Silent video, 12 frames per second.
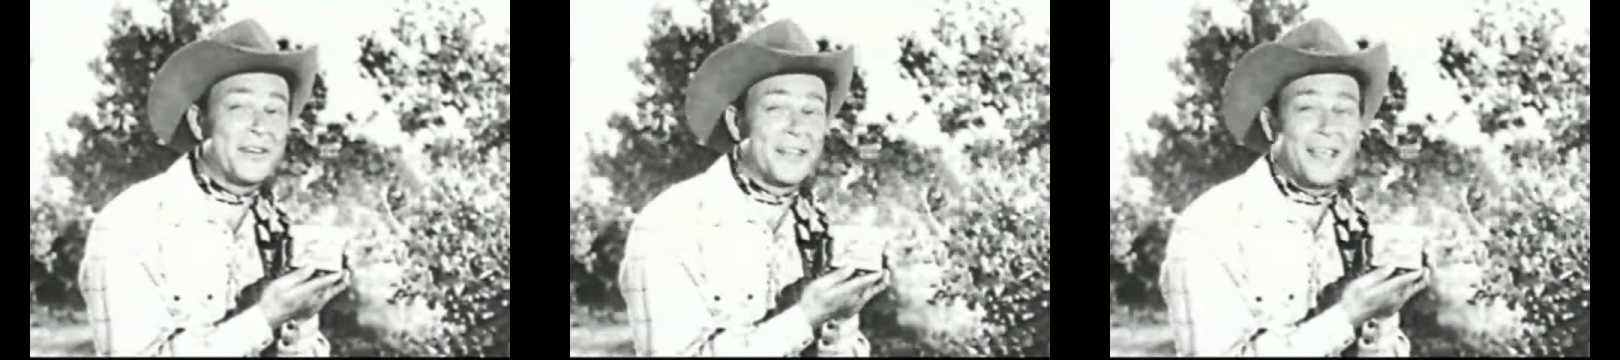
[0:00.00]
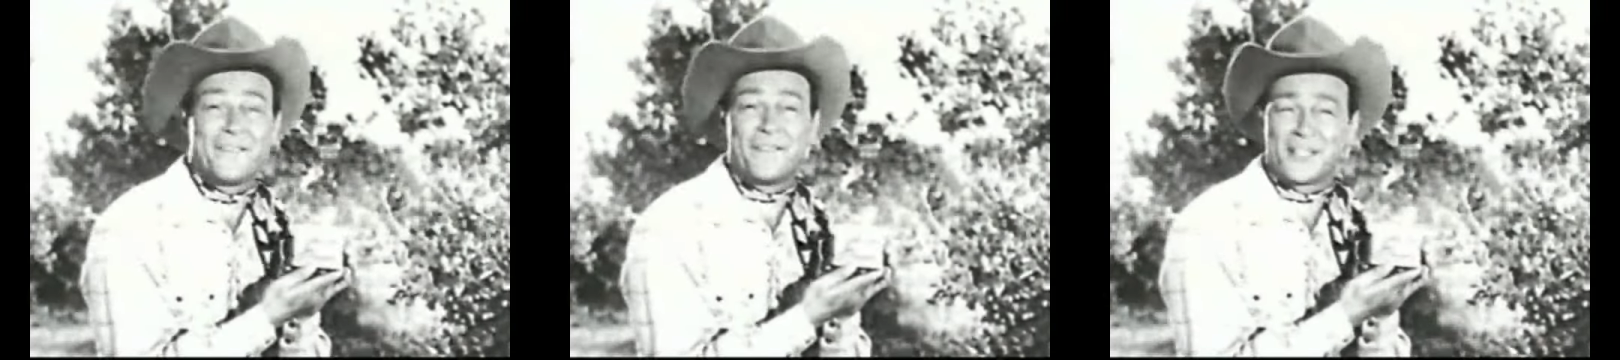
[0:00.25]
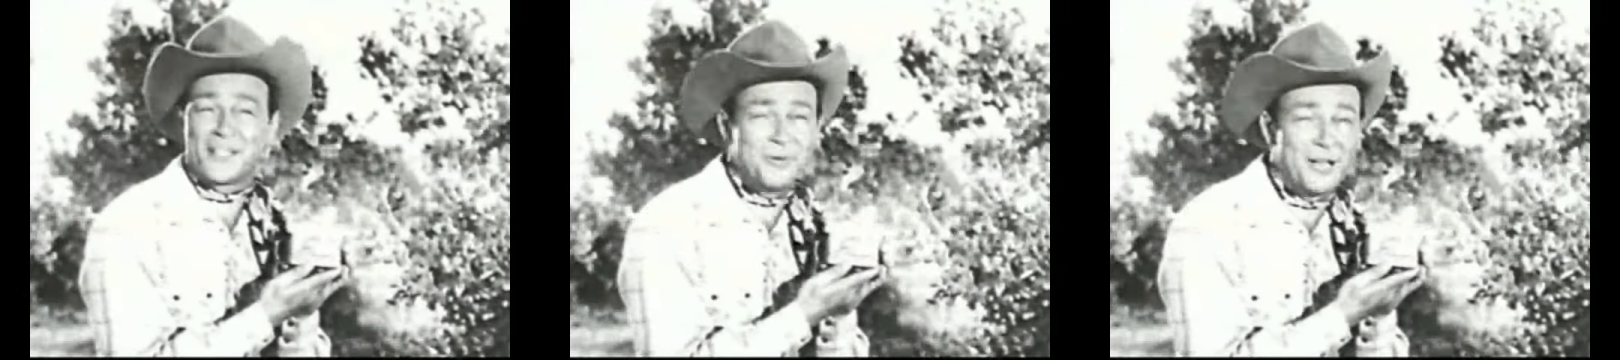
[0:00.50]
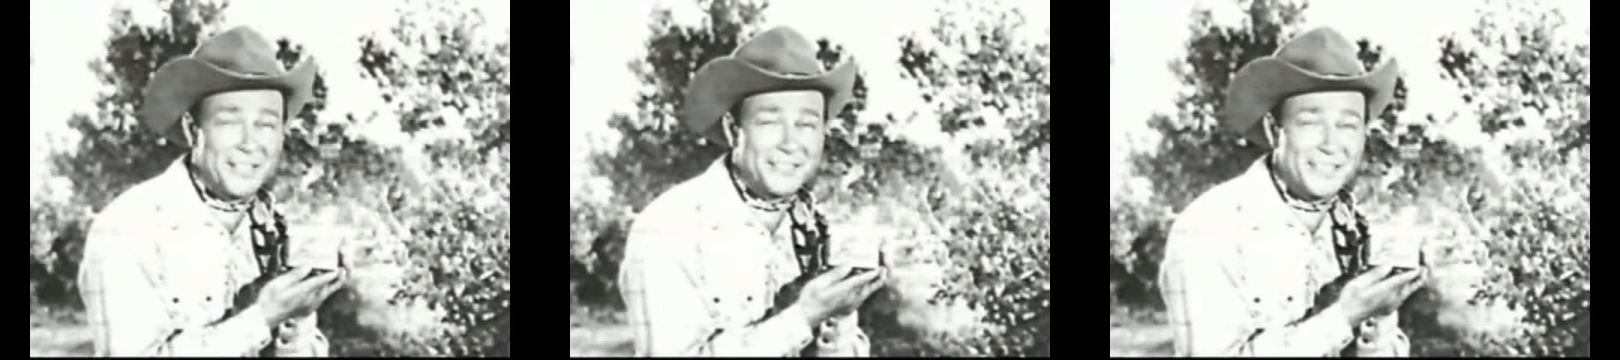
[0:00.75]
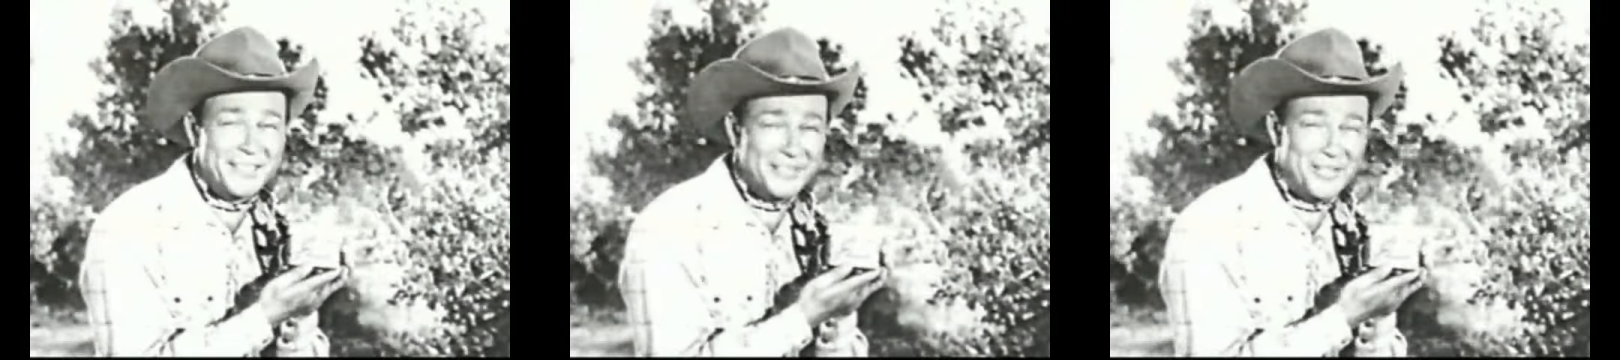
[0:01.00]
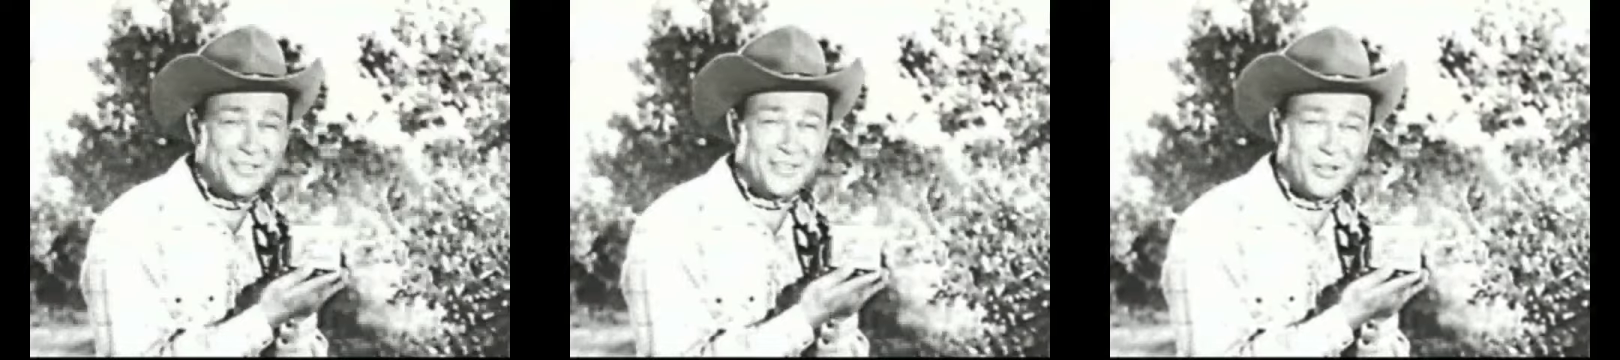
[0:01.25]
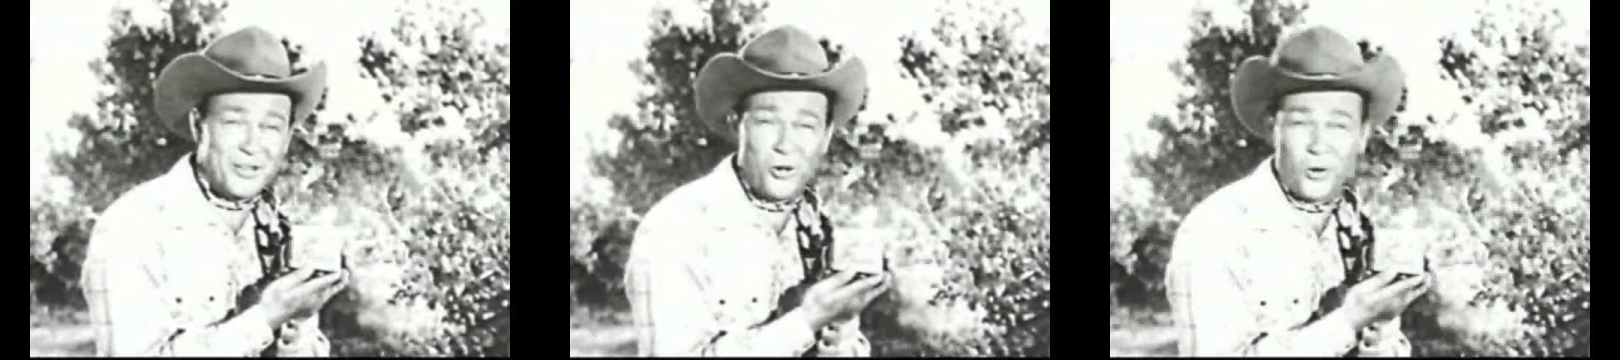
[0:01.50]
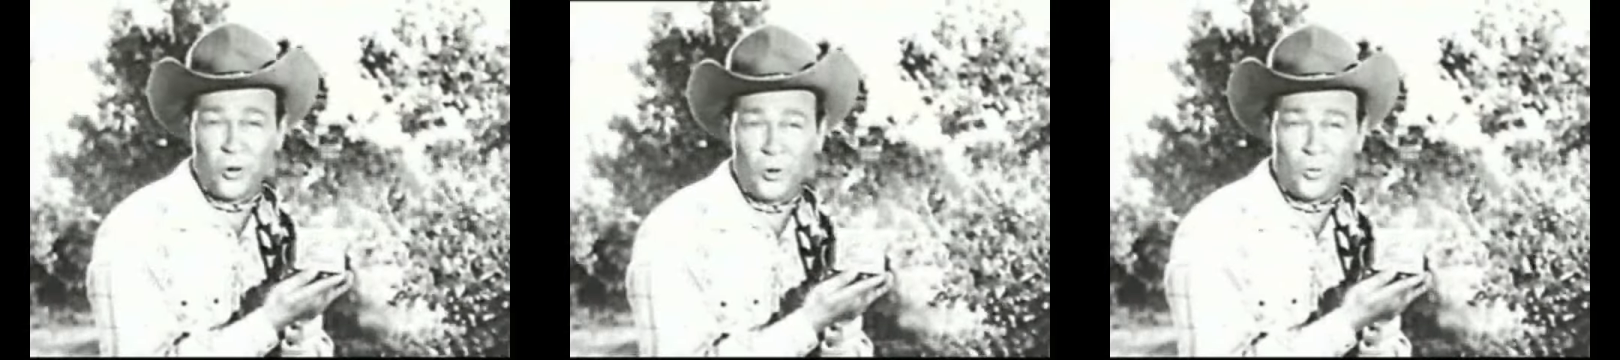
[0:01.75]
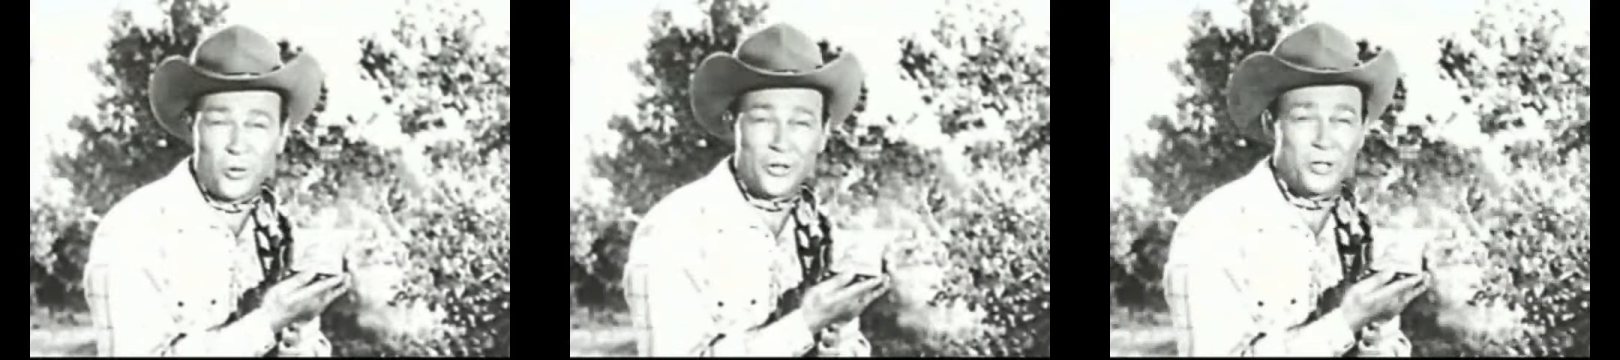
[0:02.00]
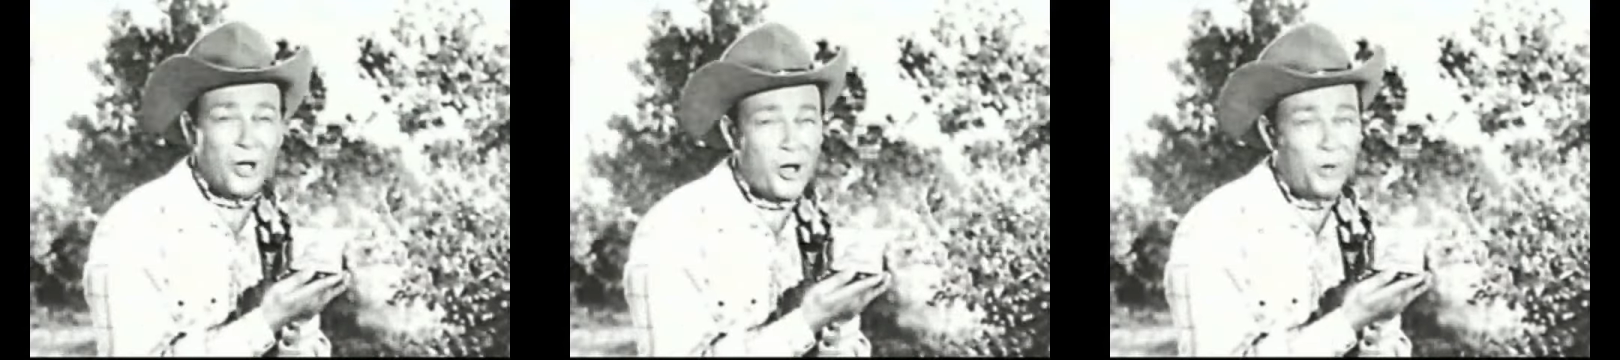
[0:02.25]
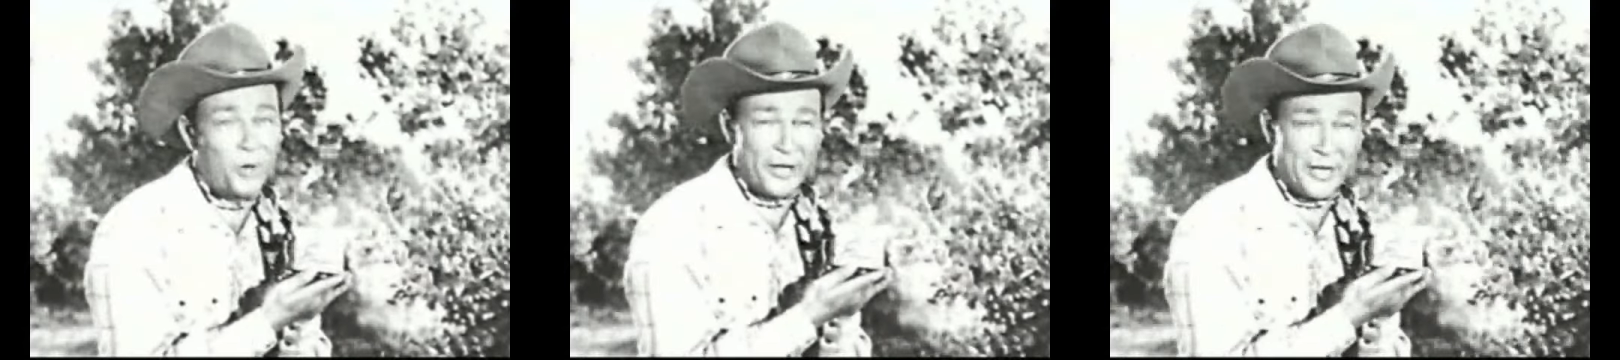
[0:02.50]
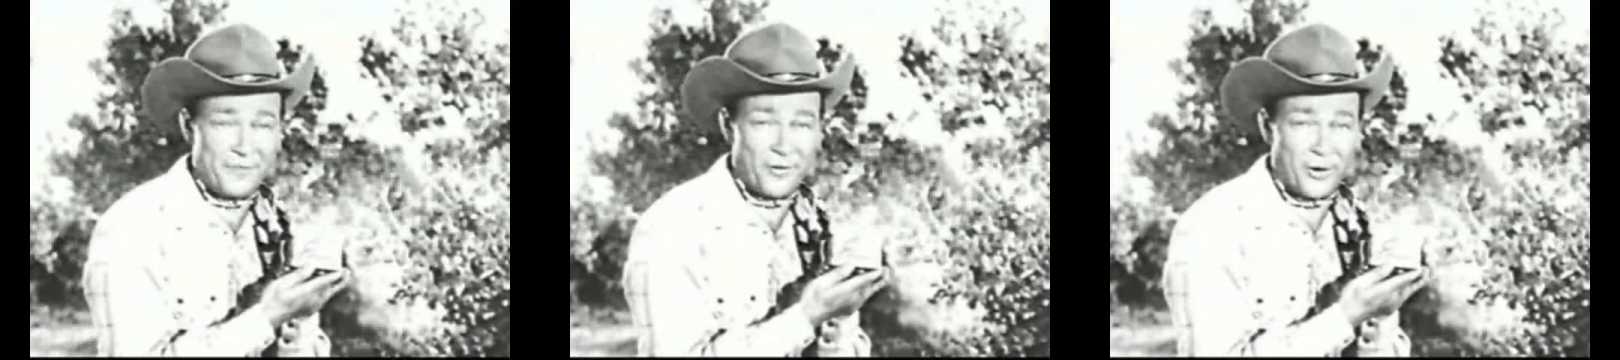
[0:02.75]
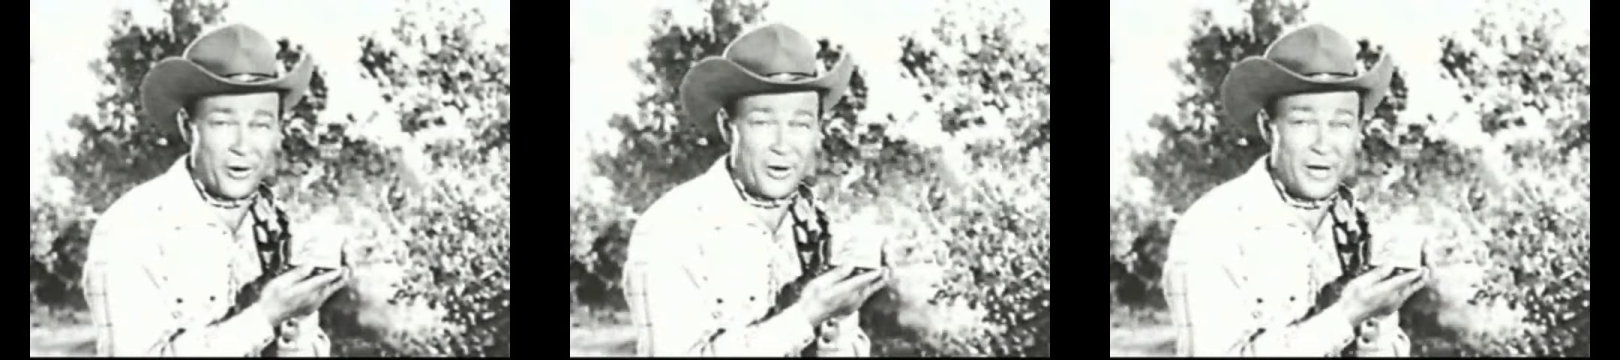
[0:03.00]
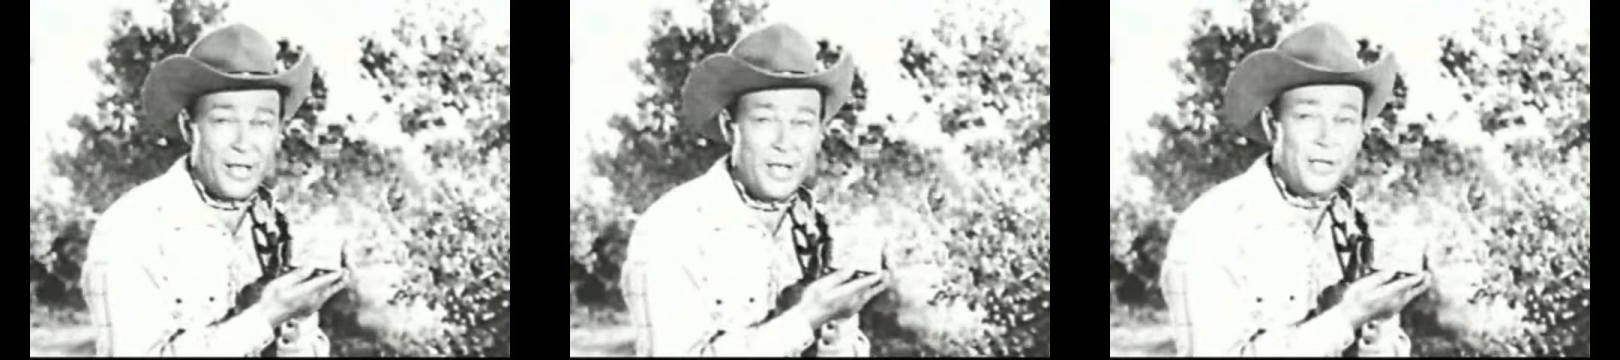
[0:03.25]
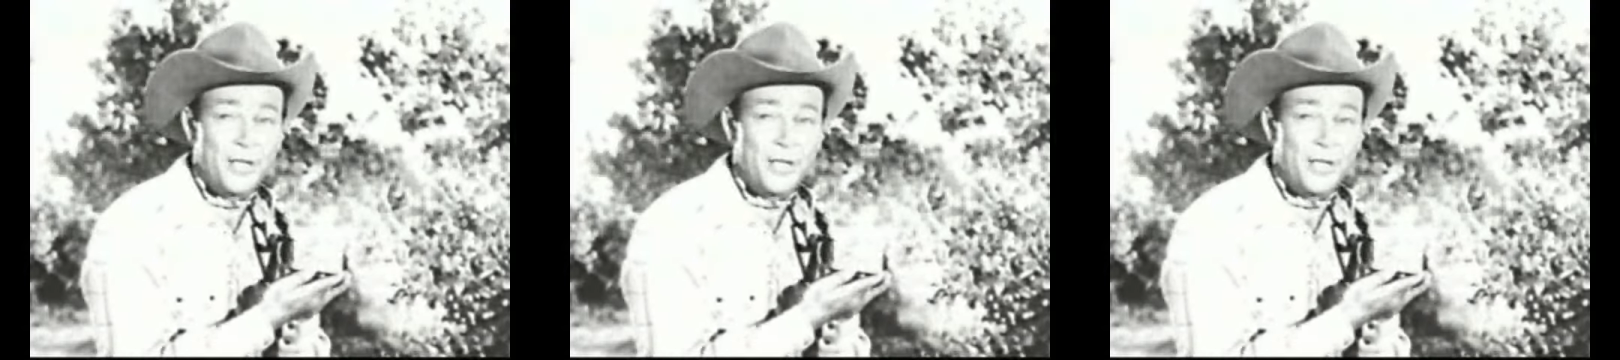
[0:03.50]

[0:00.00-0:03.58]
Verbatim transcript: you can have the swellest dessert in the whole world all ready for her.